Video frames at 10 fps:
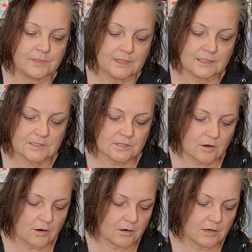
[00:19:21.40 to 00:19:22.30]
This
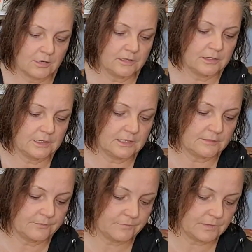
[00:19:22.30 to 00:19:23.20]
card
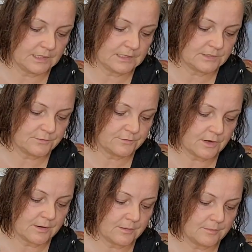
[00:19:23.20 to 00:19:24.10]
is
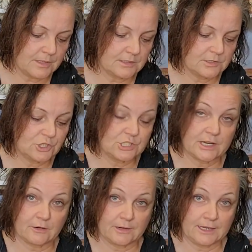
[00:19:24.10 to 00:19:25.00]
from
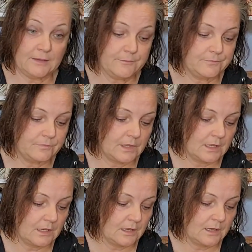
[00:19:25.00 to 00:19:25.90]
Sherry,
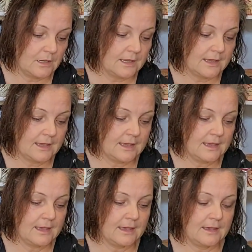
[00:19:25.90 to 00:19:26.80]

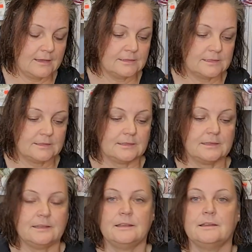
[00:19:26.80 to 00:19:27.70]
and
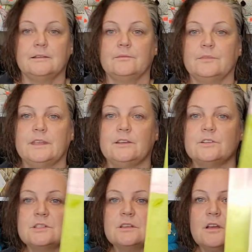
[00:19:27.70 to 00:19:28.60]

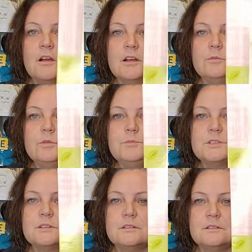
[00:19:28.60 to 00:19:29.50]
here's the card.
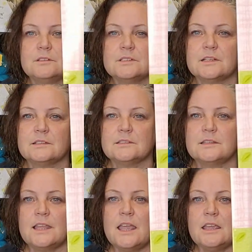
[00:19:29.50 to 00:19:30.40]
Whoops. It says,
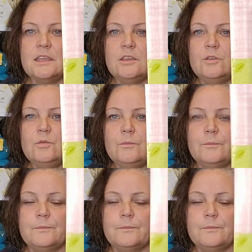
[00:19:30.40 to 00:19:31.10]
thank you.